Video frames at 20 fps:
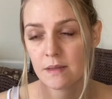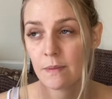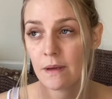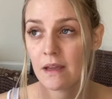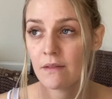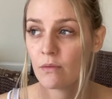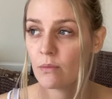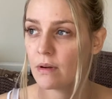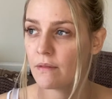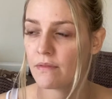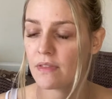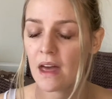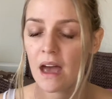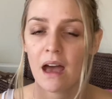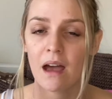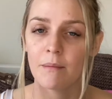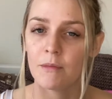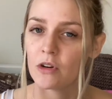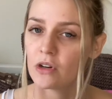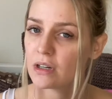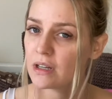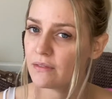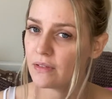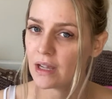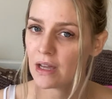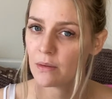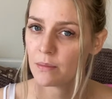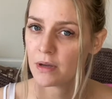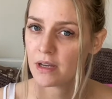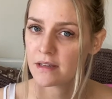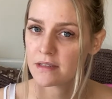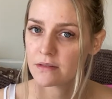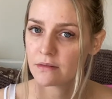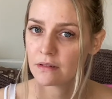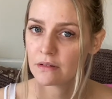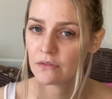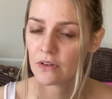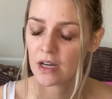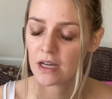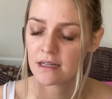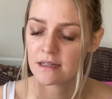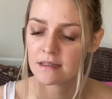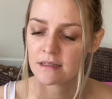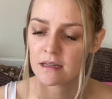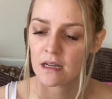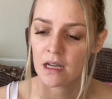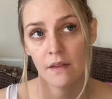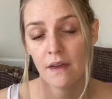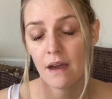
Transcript: but even with that, I'm not giving out personal advice.